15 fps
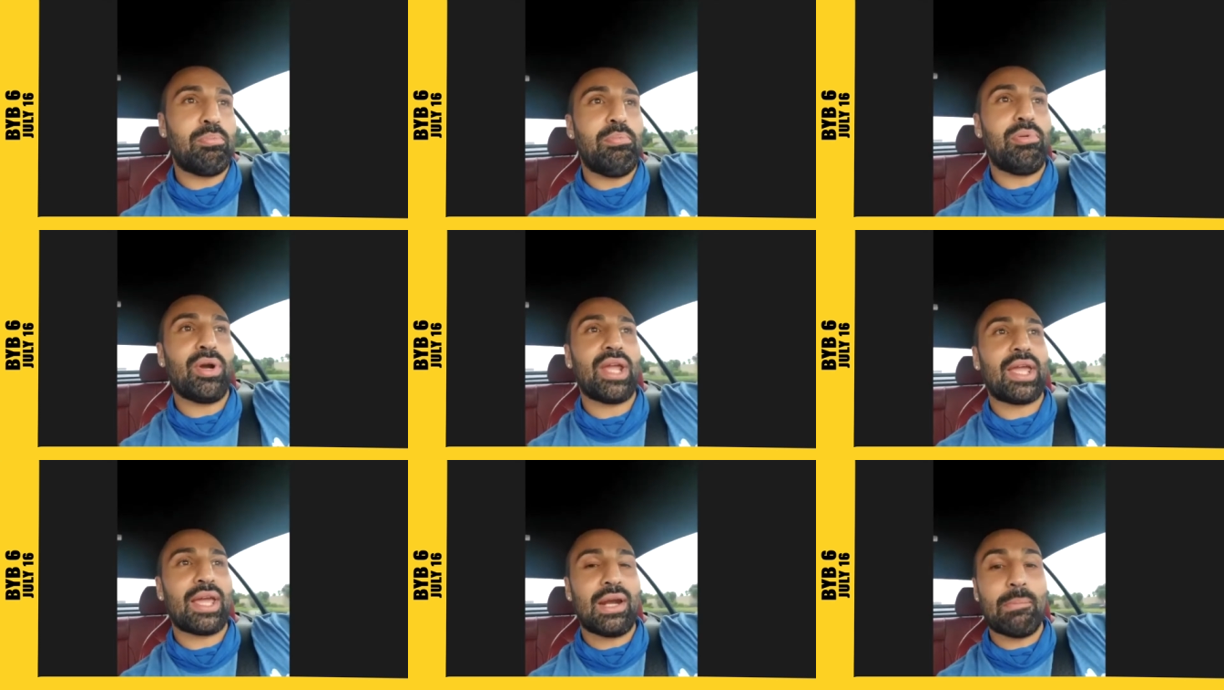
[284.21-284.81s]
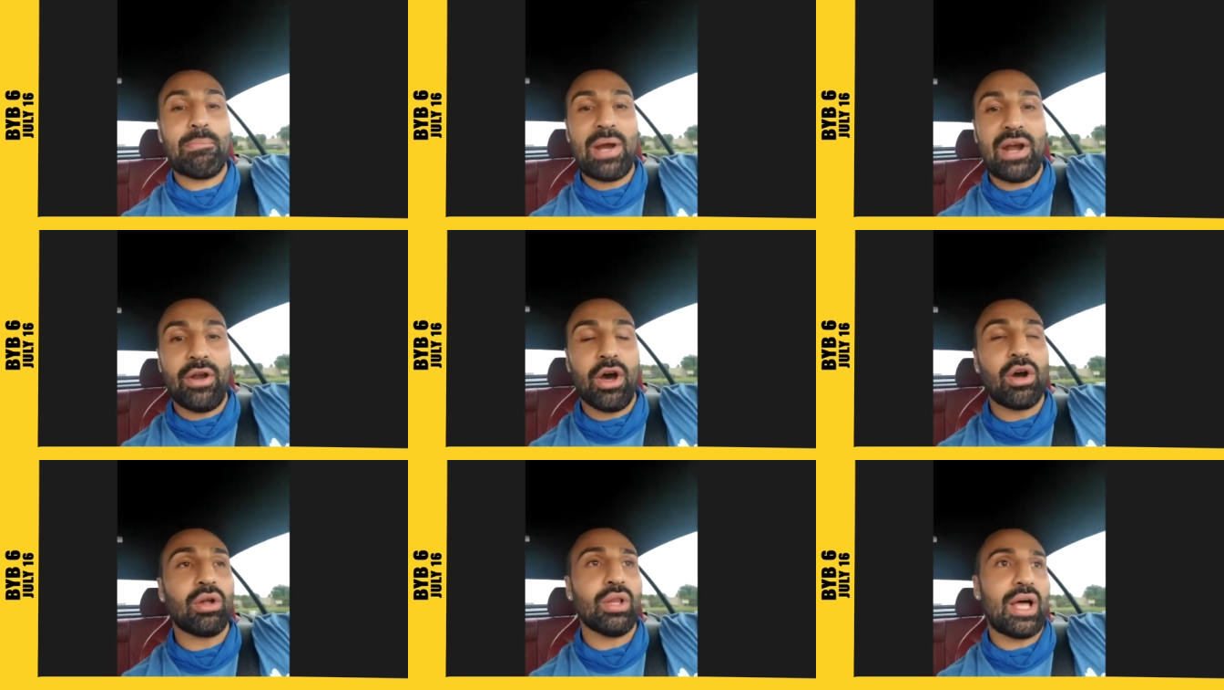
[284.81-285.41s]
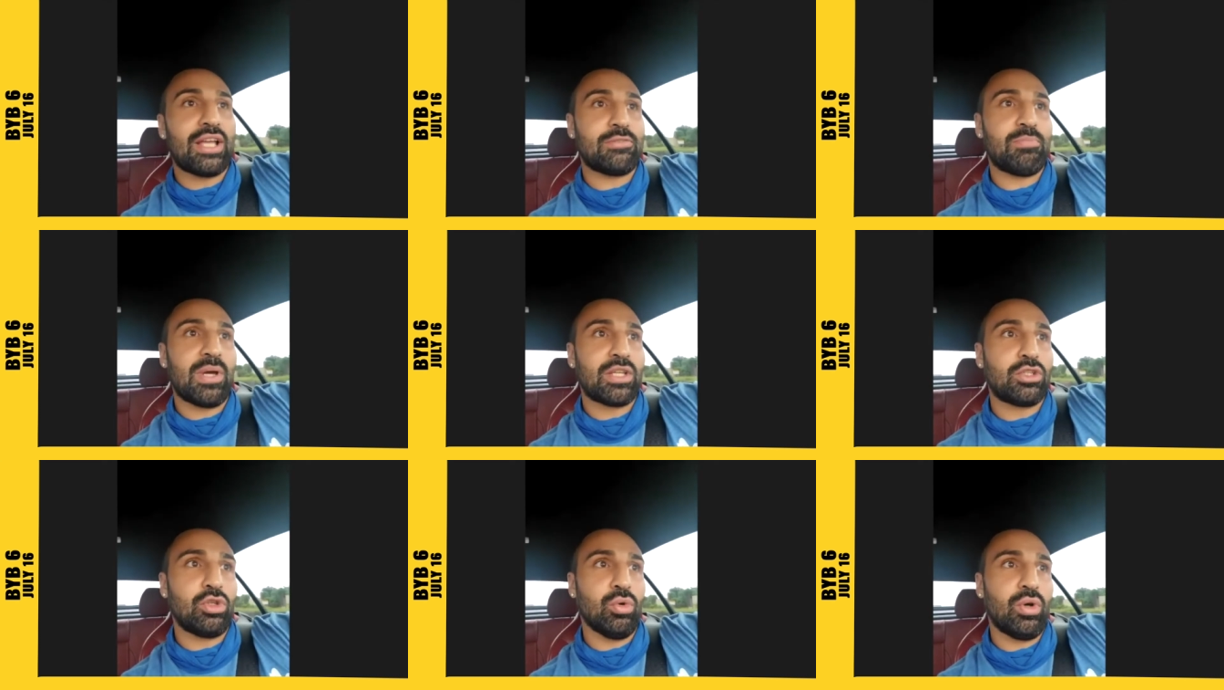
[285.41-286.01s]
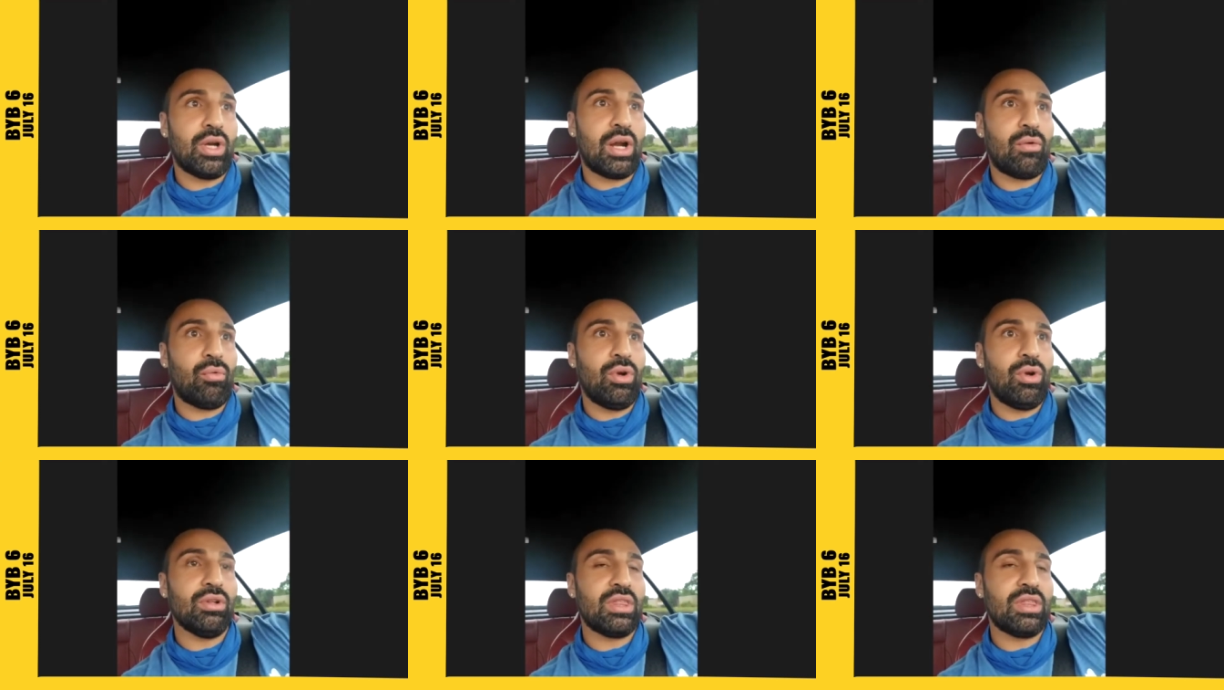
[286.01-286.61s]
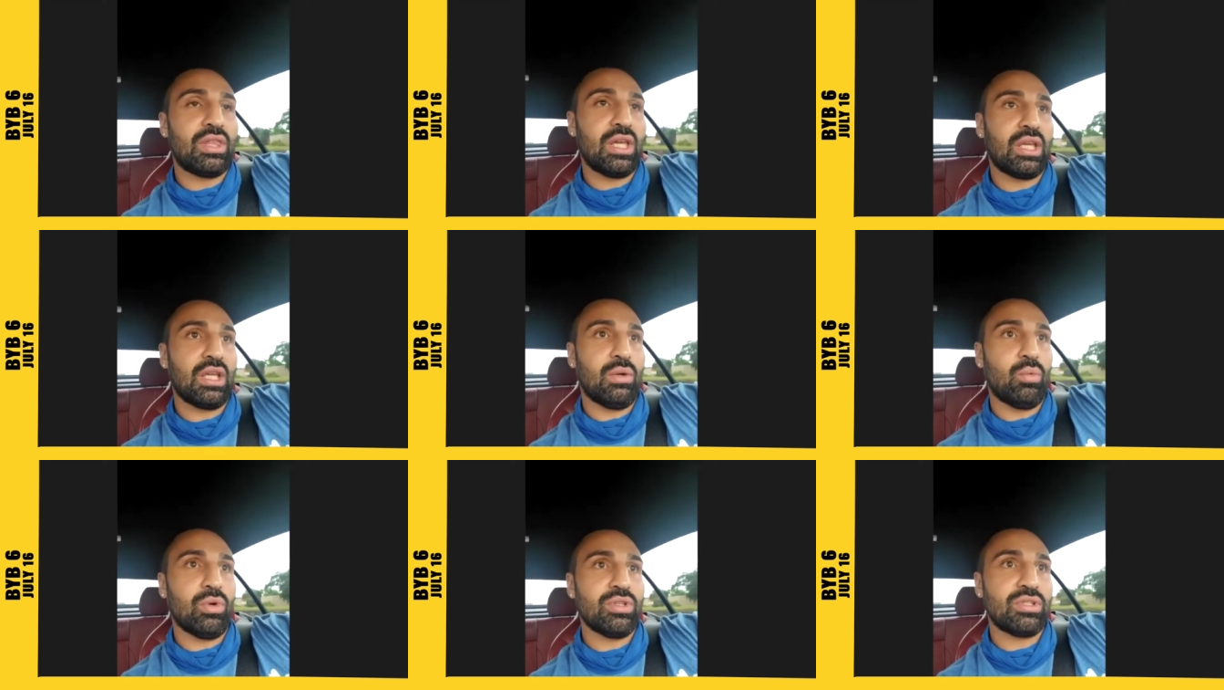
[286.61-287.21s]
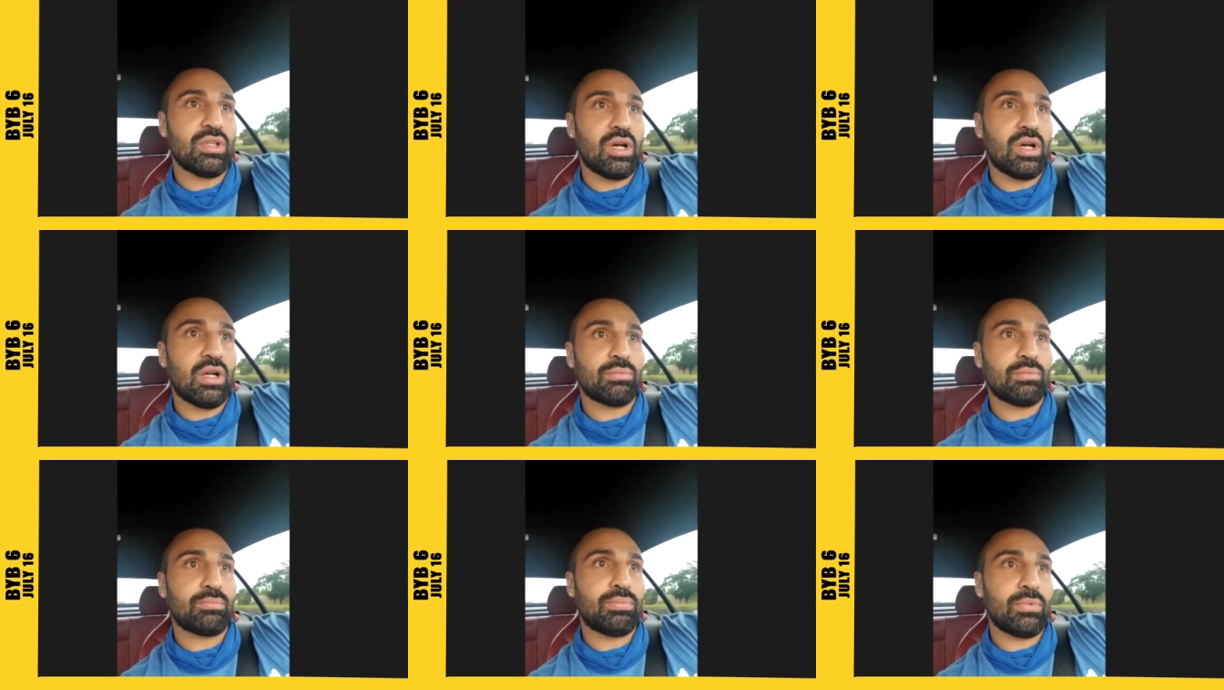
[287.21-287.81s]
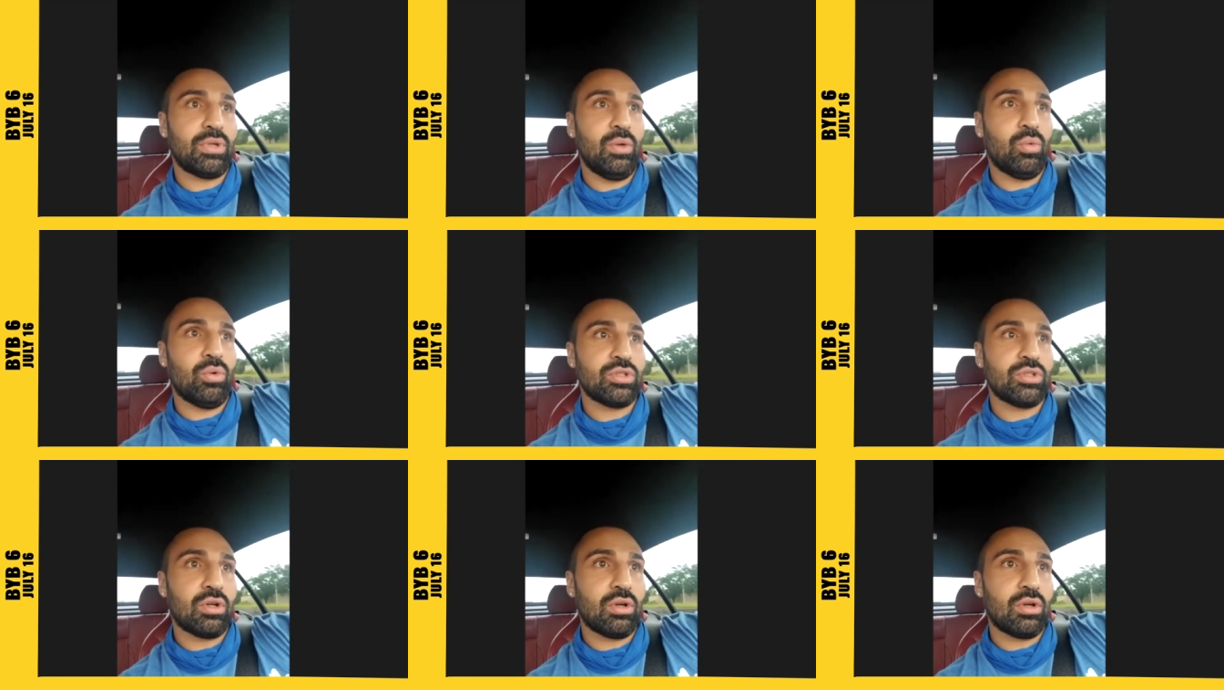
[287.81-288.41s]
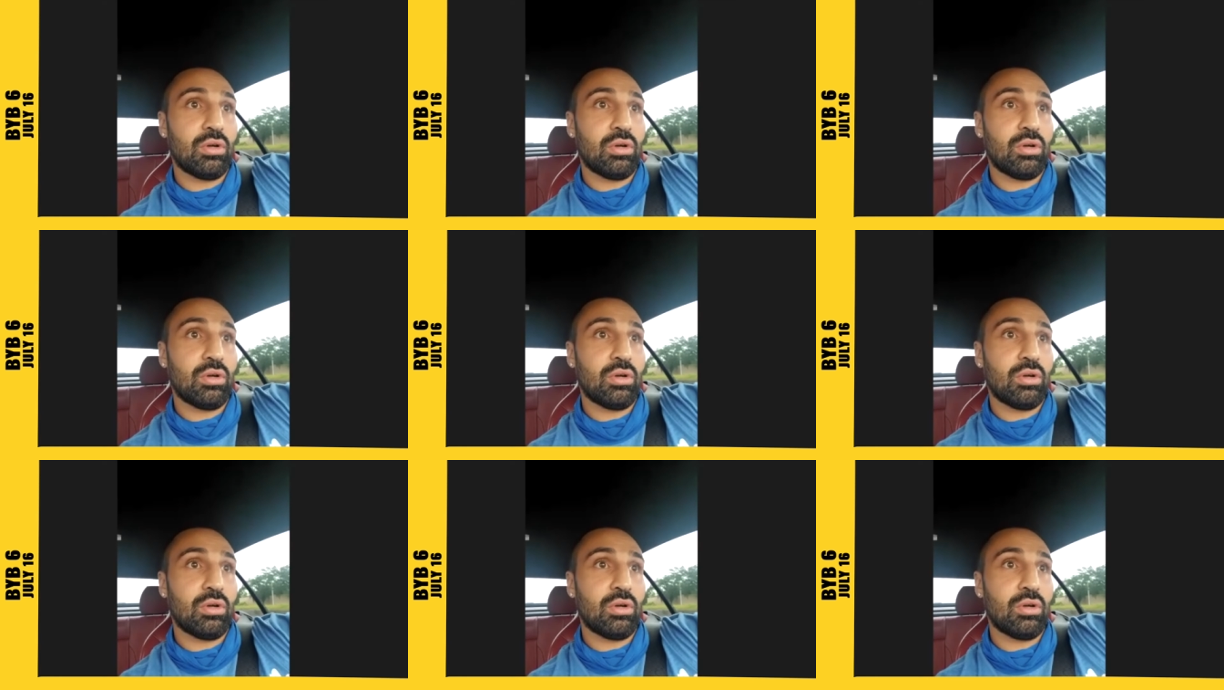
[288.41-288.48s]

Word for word: bringing in a bare knuckle aspect to it, I really think it was uh, it was a uh,